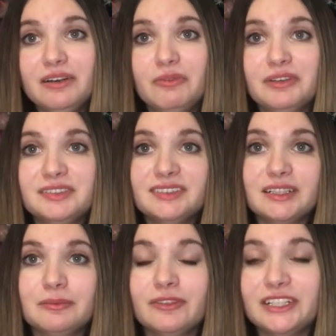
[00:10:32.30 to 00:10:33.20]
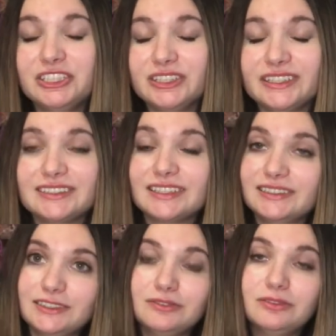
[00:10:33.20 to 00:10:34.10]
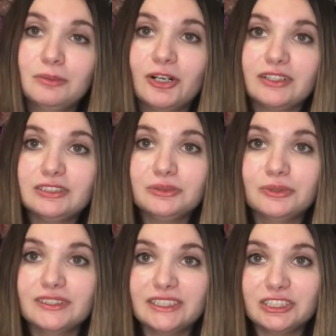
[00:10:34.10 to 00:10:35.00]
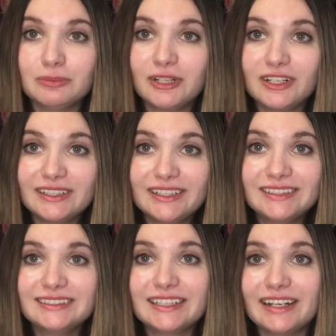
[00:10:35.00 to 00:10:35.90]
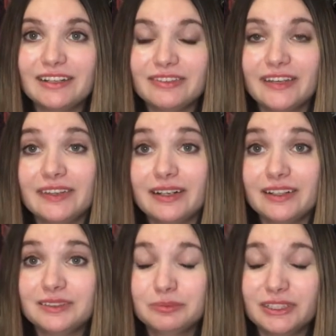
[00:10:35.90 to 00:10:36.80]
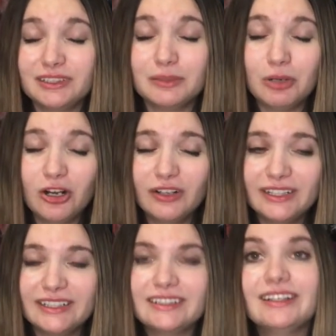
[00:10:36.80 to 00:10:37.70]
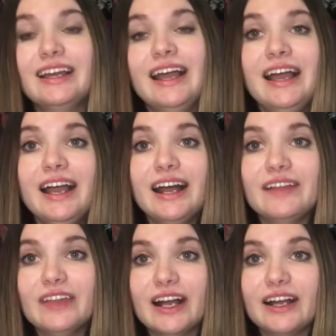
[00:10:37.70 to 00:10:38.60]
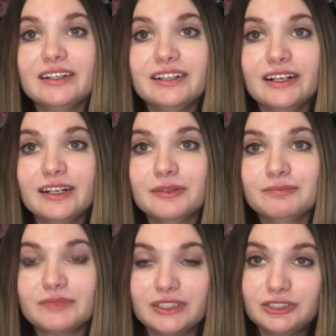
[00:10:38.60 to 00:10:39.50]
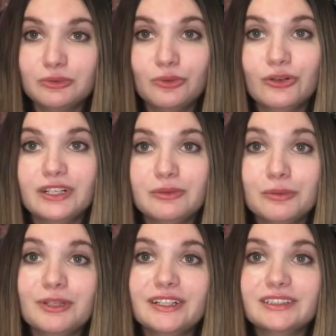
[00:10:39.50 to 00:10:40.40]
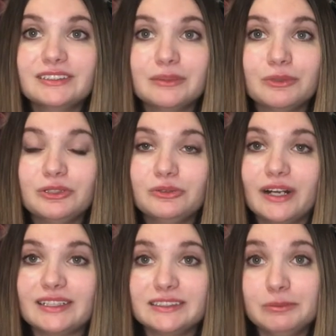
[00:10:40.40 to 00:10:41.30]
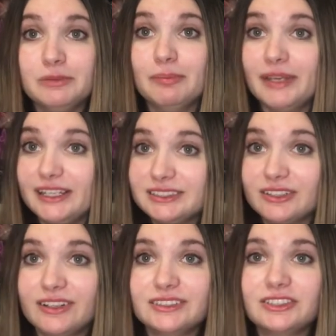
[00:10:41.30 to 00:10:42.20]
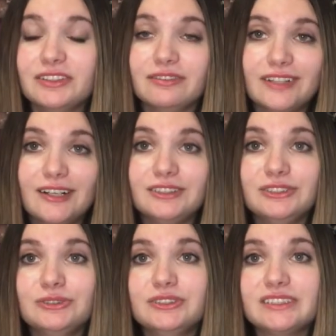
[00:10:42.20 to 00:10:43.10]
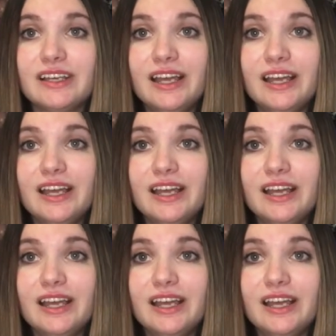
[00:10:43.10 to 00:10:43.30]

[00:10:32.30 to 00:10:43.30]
with some racially insensitive remarks towards Asian Americans, and I find that completely appalling. That a sorority woman, someone who has to be based on certain values